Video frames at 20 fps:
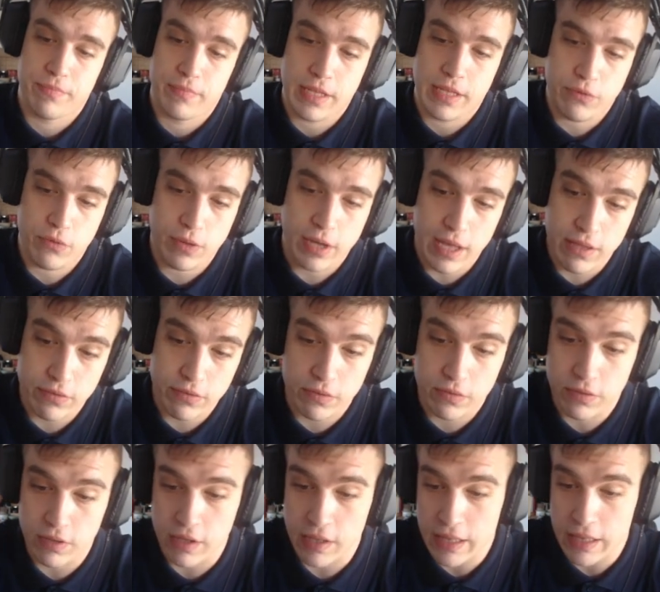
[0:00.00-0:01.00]
As you guys can
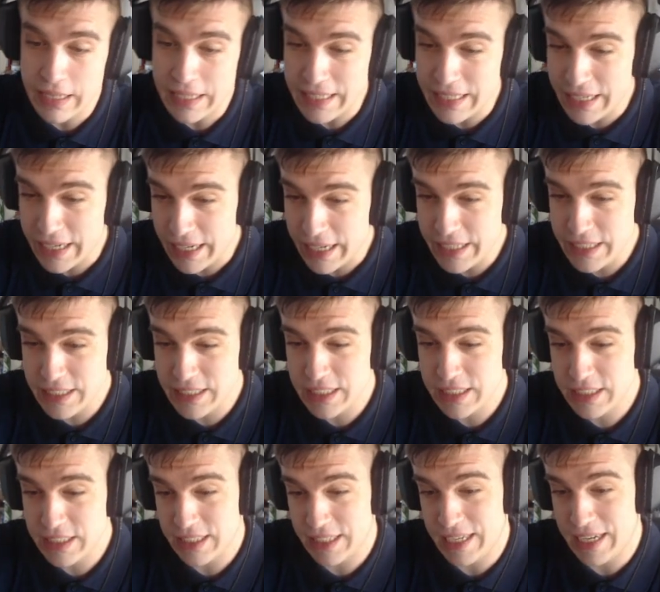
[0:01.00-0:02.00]
see, it
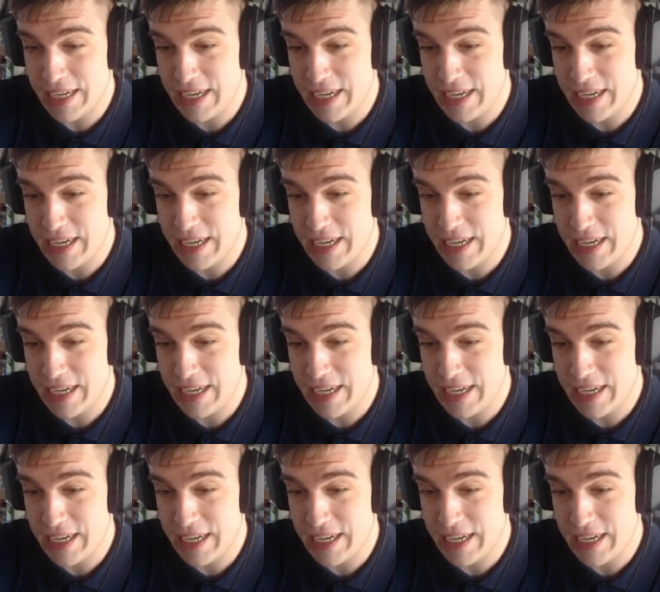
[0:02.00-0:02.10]
increases